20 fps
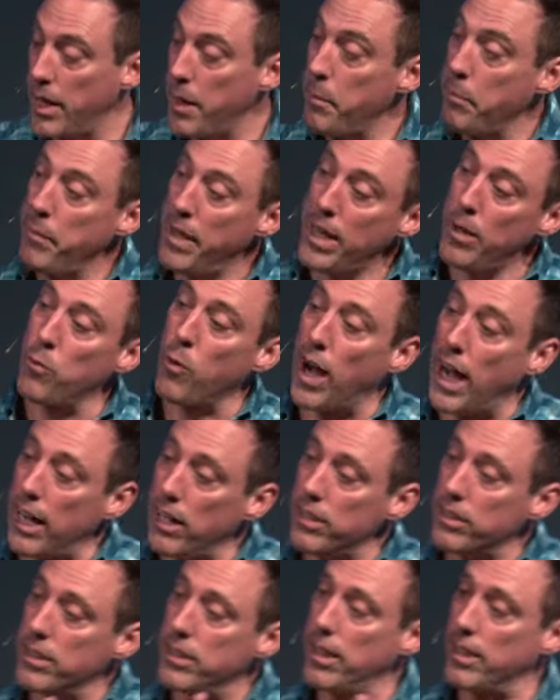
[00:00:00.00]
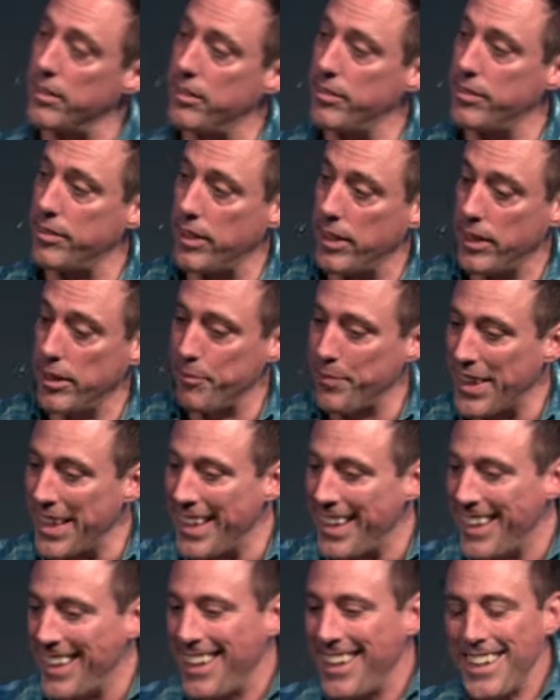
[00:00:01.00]
Meanwhile, cutscene.
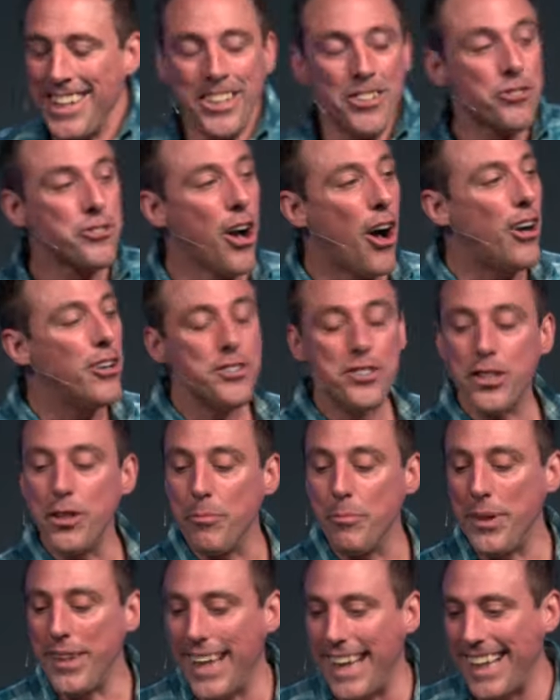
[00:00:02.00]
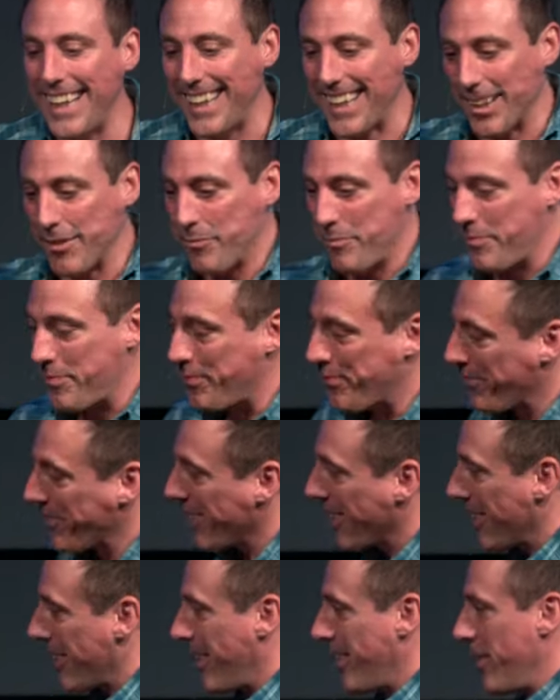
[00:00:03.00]
Saul's complaining
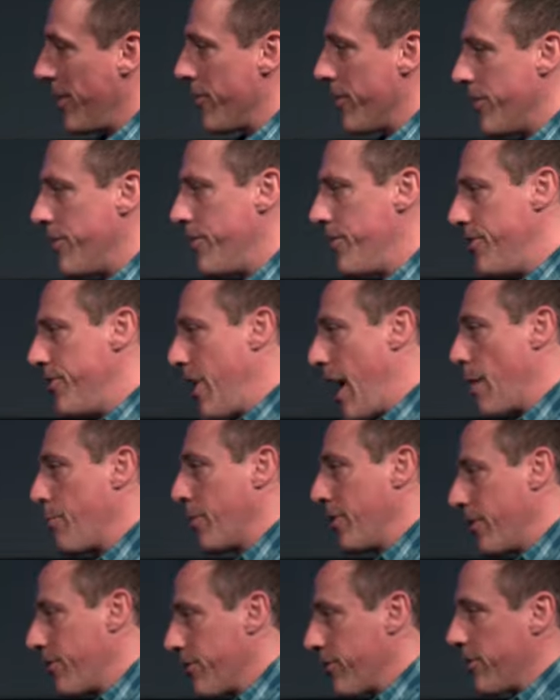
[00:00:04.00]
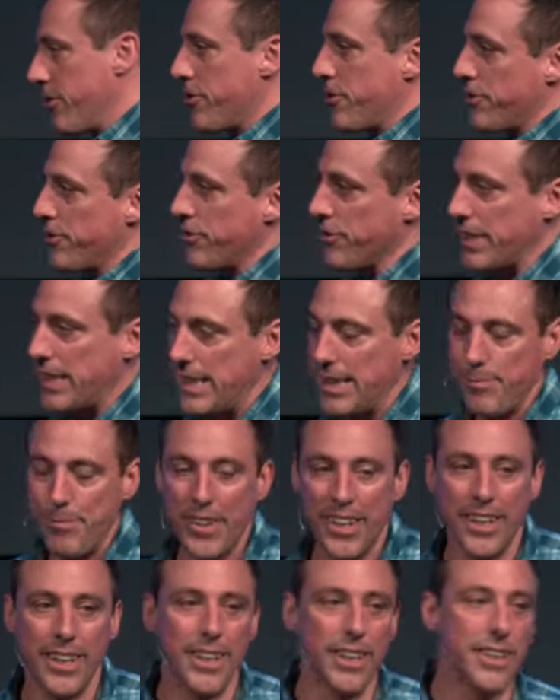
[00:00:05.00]
near the tamarisk tree
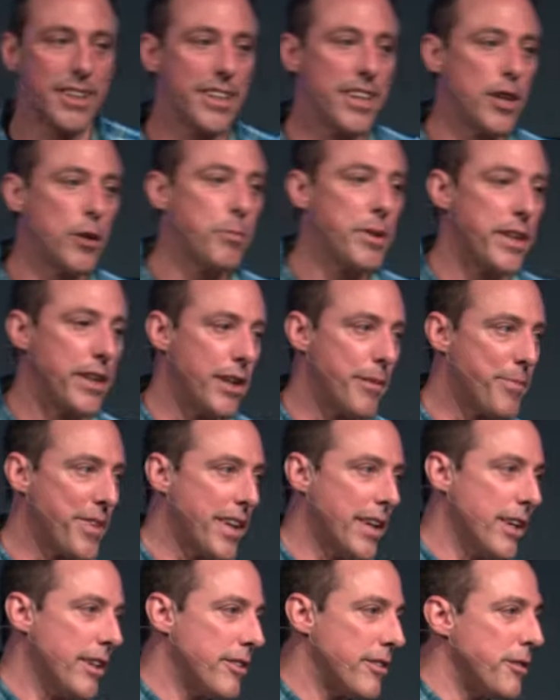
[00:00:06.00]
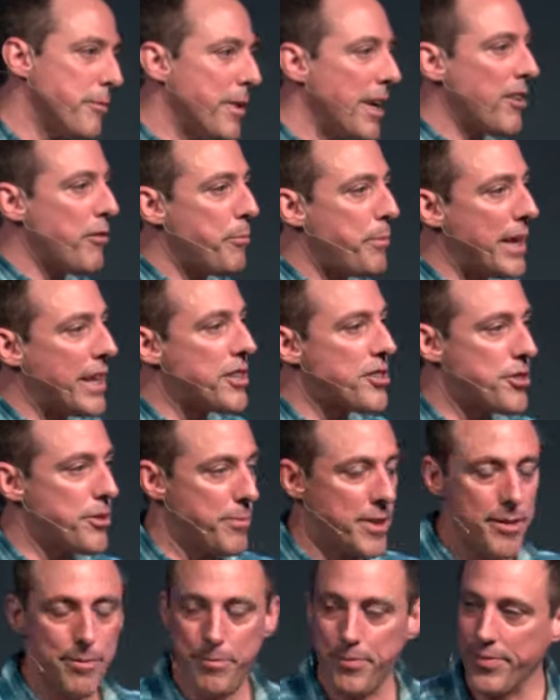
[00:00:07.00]
in Gibeah to the men of
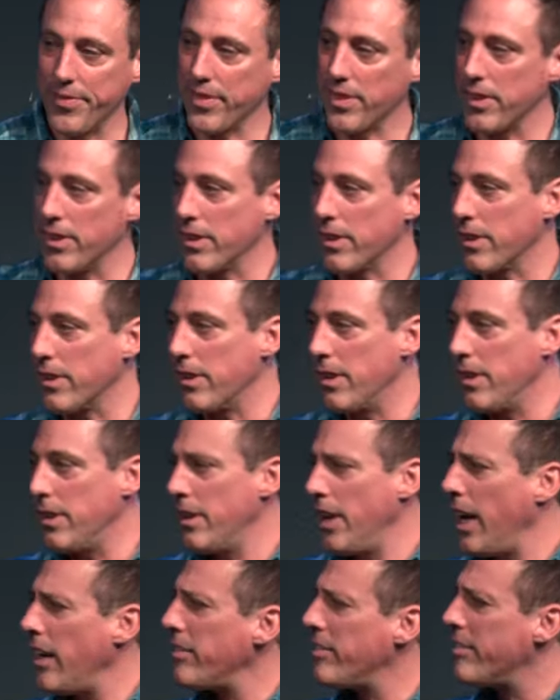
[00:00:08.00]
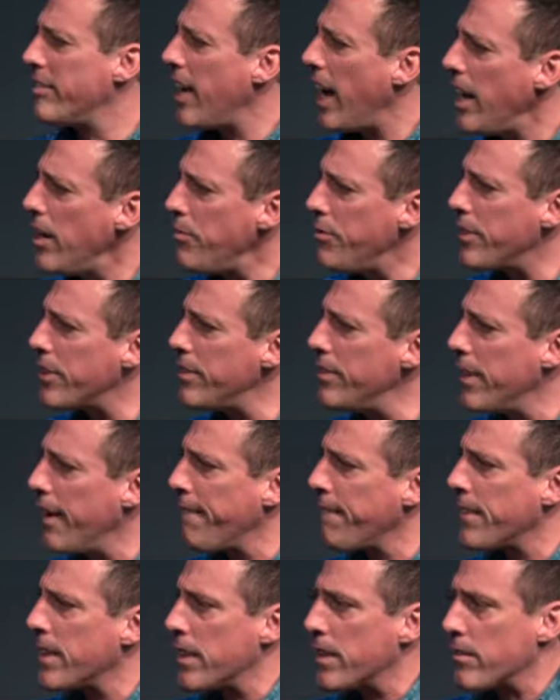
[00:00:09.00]
Benjamin. "Has David
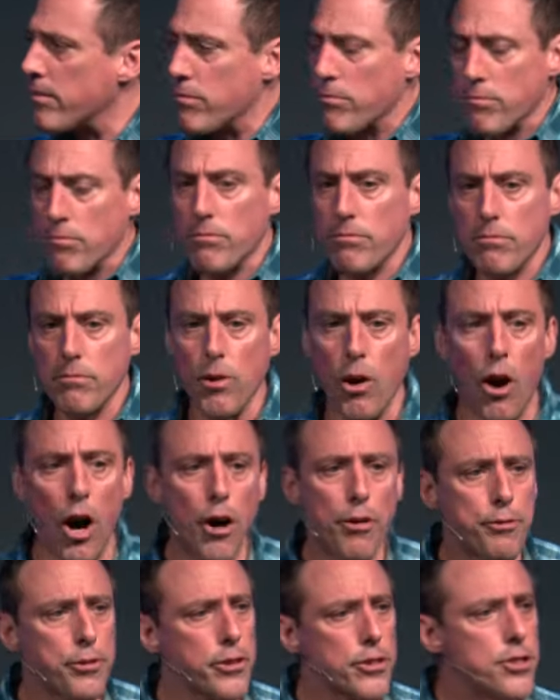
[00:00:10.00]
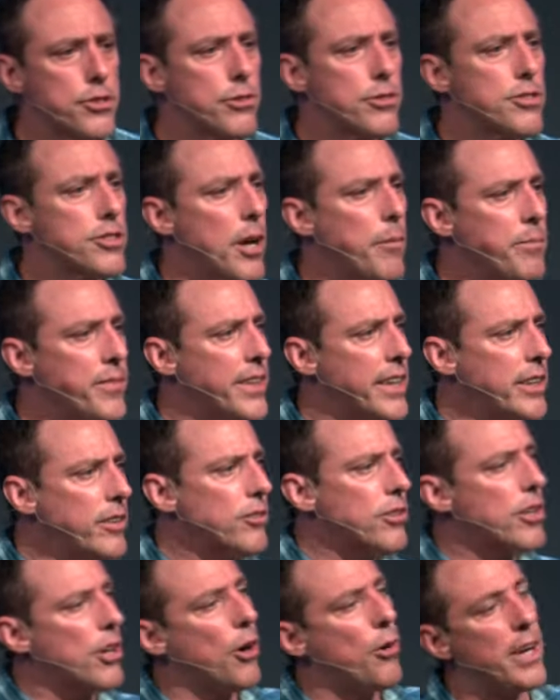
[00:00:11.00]
offered you something
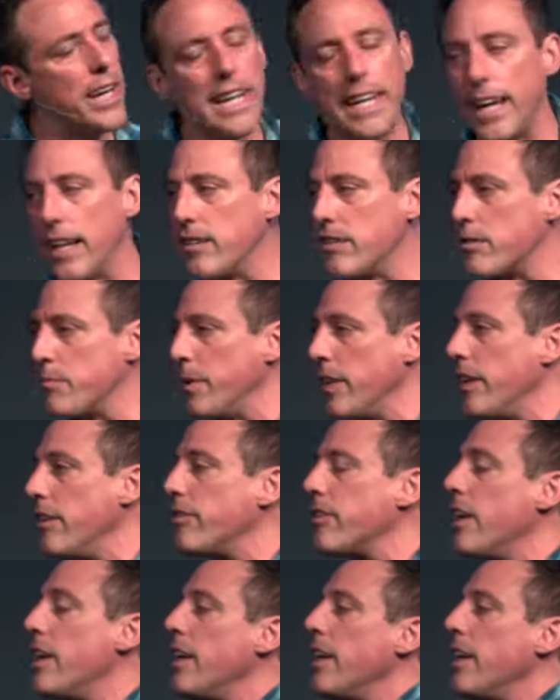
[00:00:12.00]
to go against me?" He's